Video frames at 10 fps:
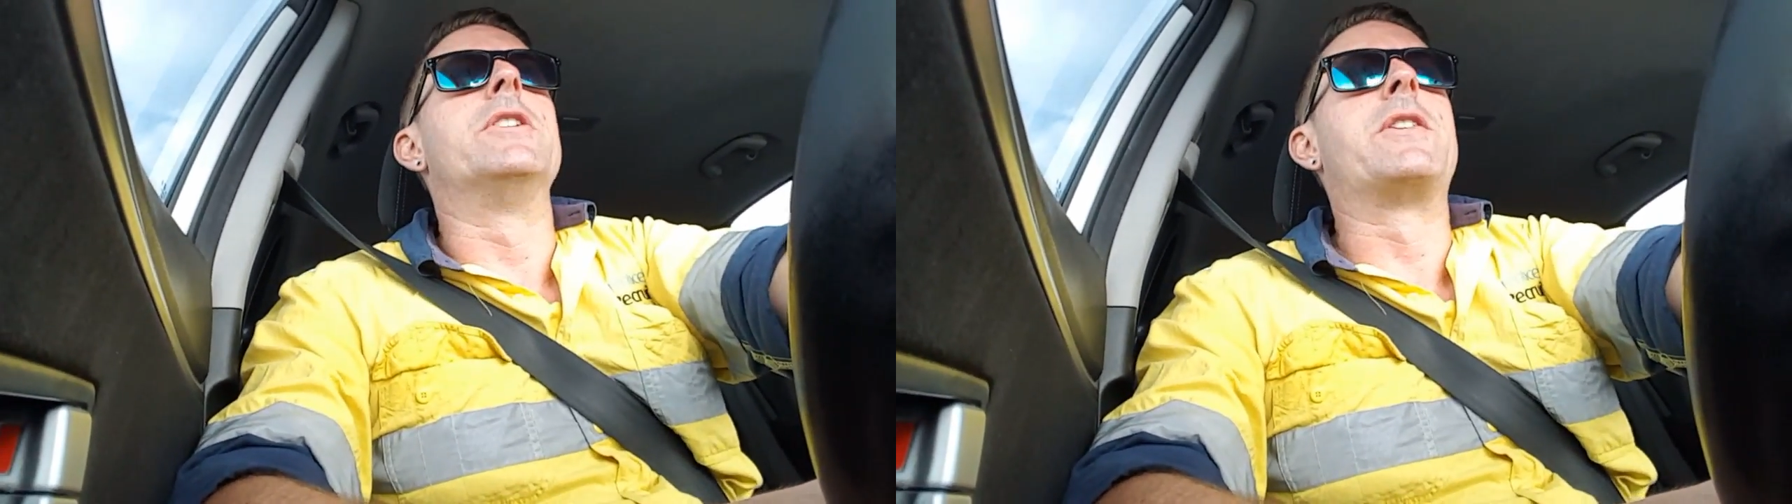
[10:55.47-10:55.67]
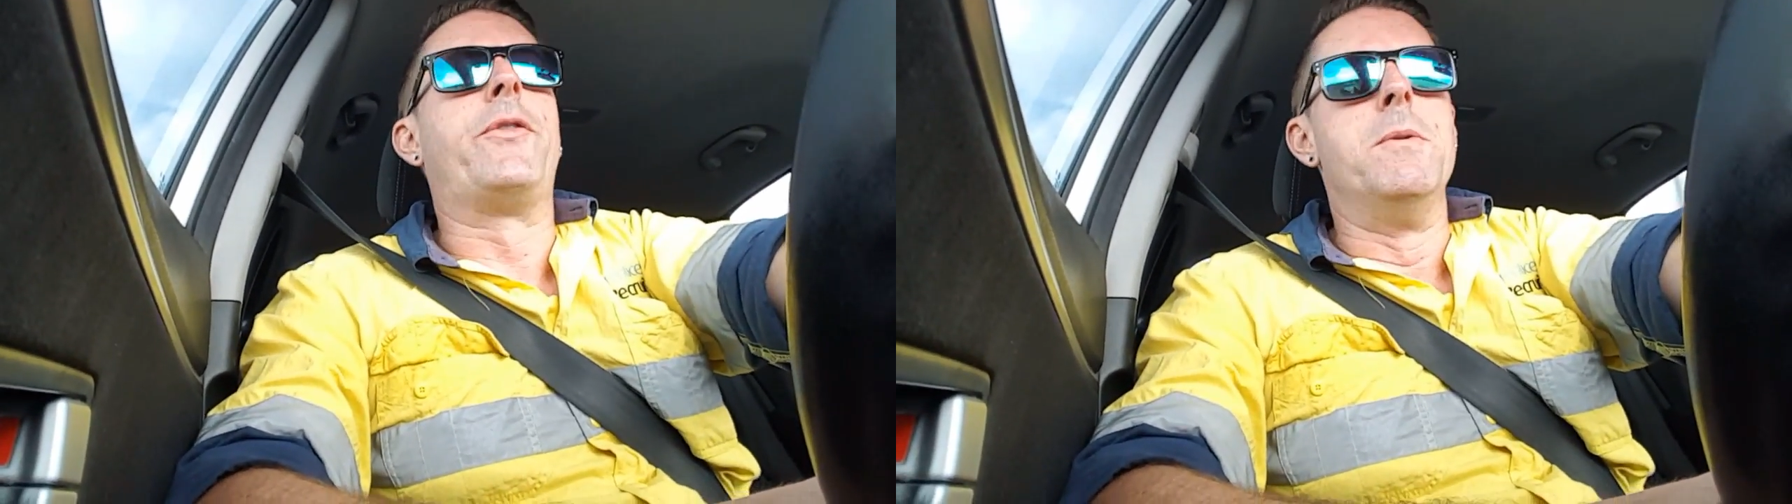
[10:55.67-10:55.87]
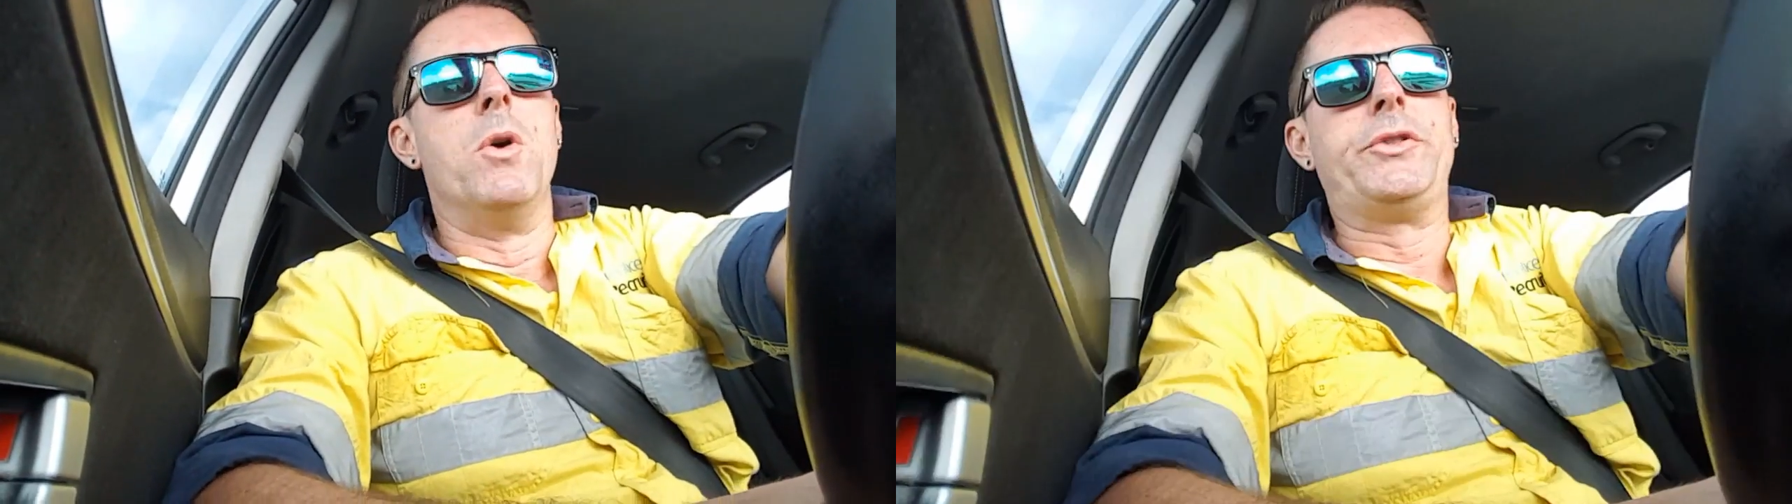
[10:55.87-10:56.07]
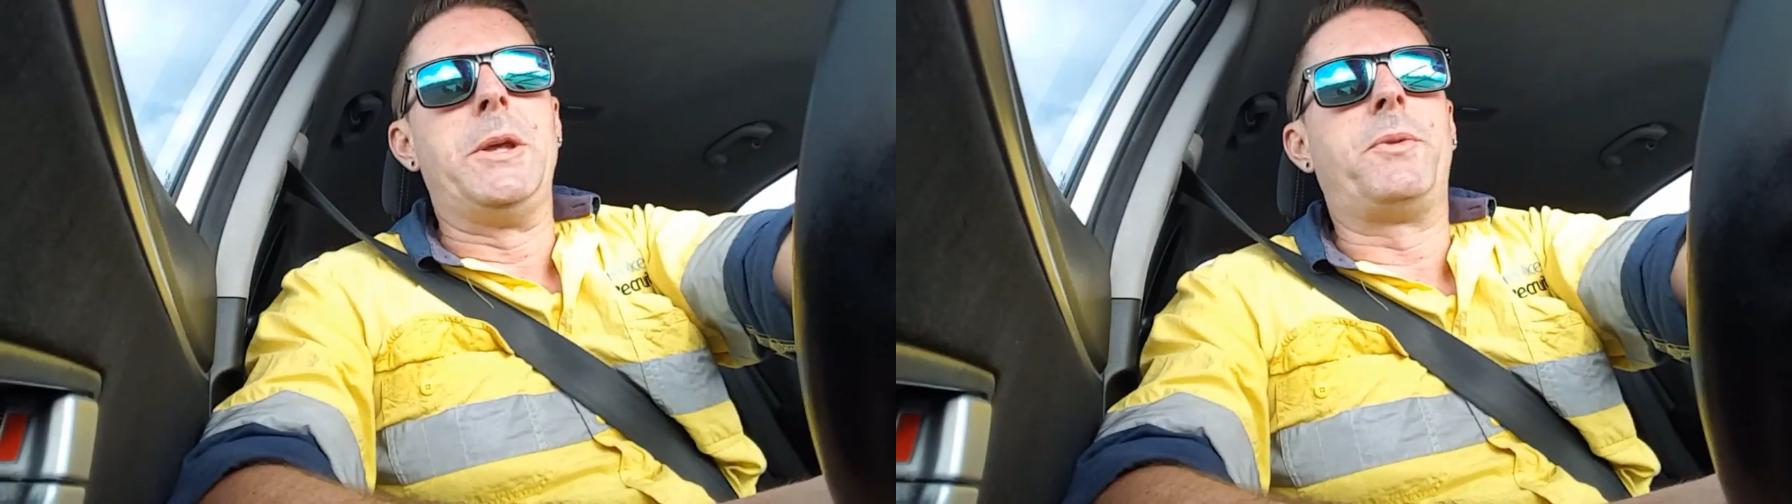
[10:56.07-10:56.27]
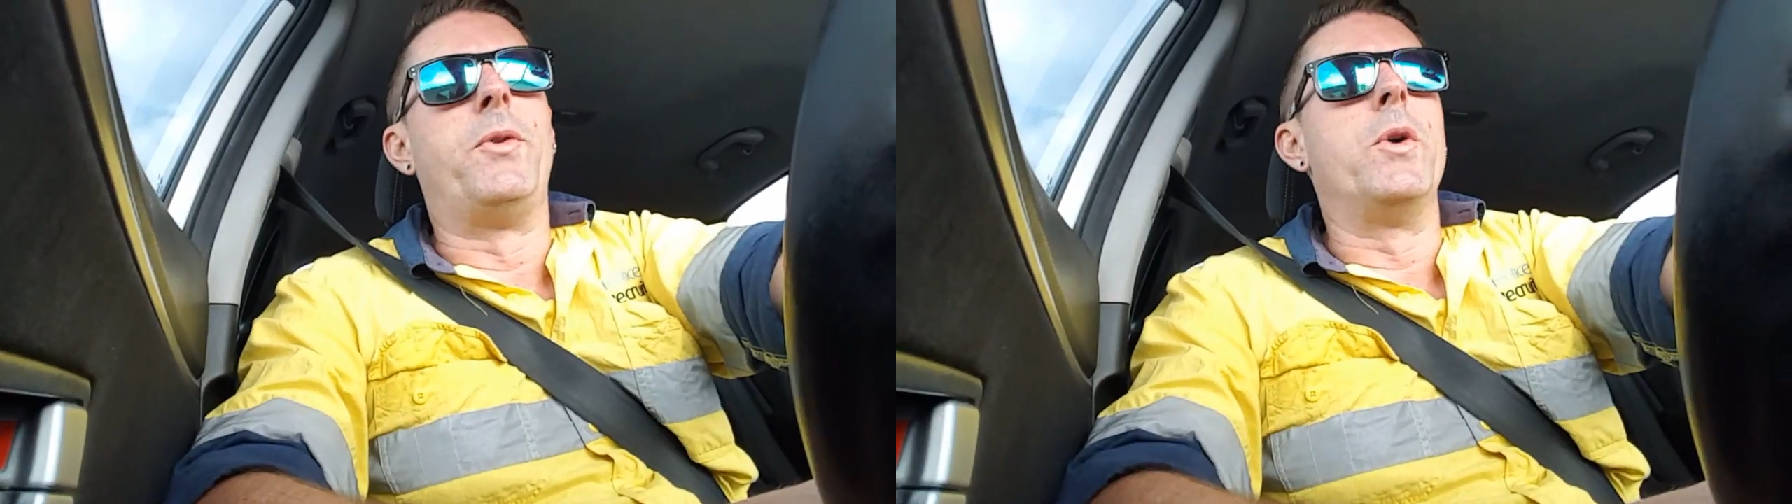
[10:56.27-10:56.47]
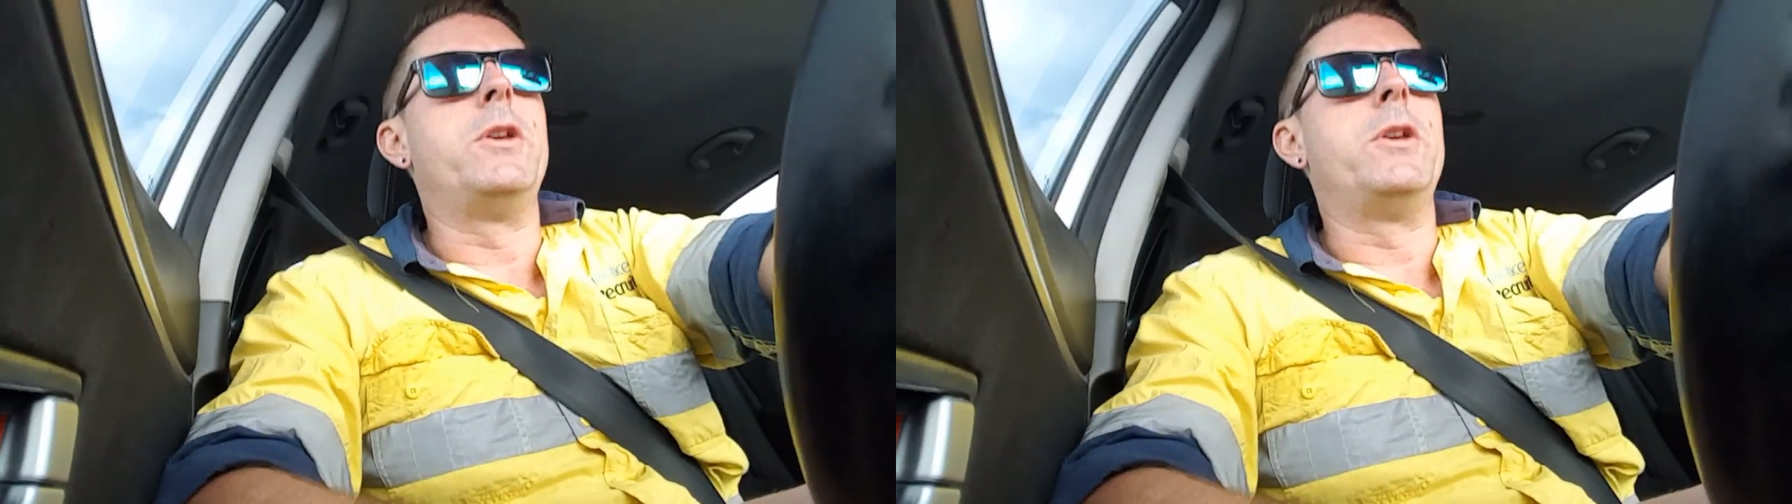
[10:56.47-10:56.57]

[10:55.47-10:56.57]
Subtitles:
there's a few more tips for